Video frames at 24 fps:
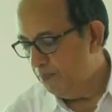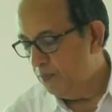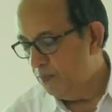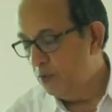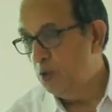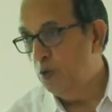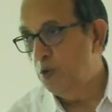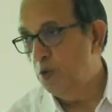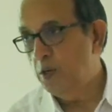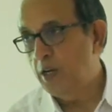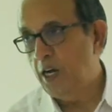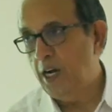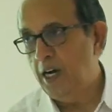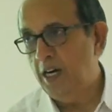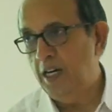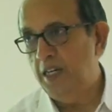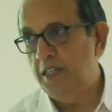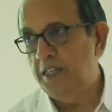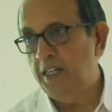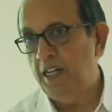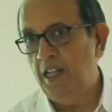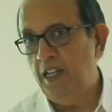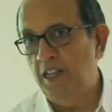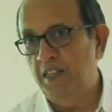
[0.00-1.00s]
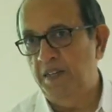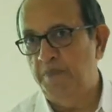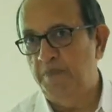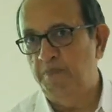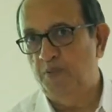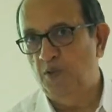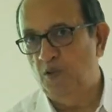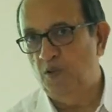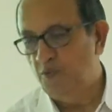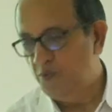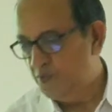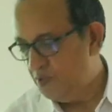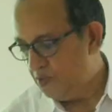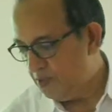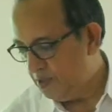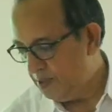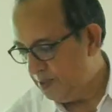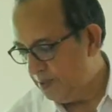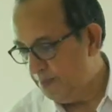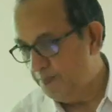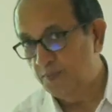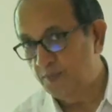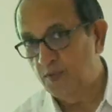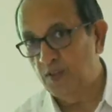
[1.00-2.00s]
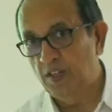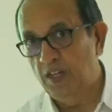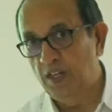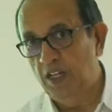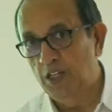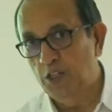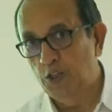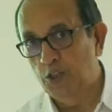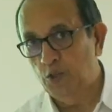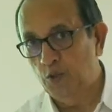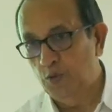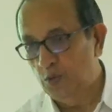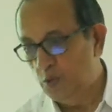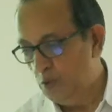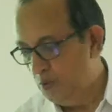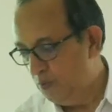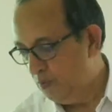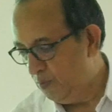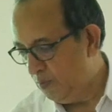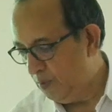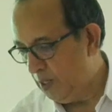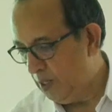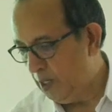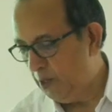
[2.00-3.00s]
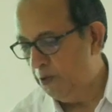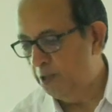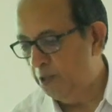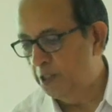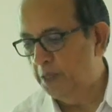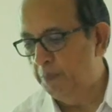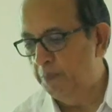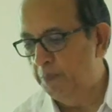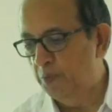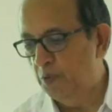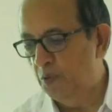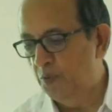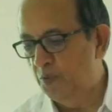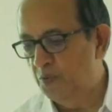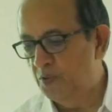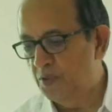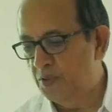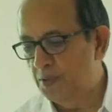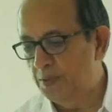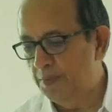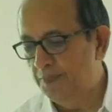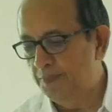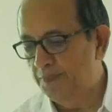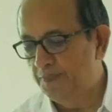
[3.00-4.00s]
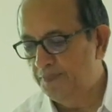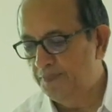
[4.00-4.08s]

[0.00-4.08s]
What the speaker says: your heart health improves. So I'll show you how it improves.